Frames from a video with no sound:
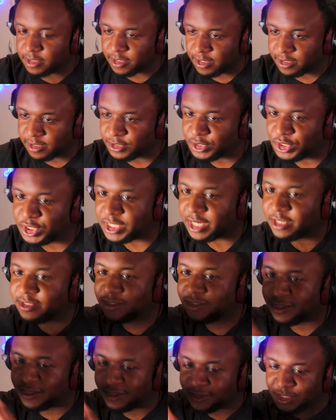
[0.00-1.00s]
it kind of
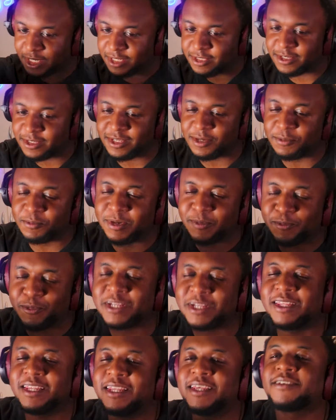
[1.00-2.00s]
gently
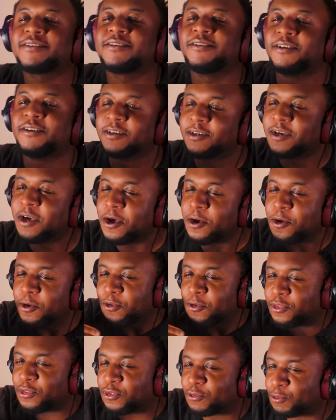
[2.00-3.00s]
bring the listener
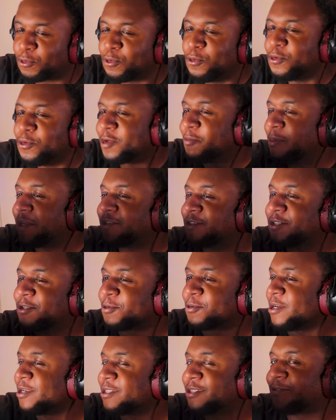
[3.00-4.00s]
through the
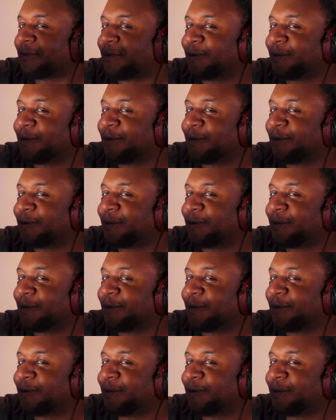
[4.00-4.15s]
mysteries of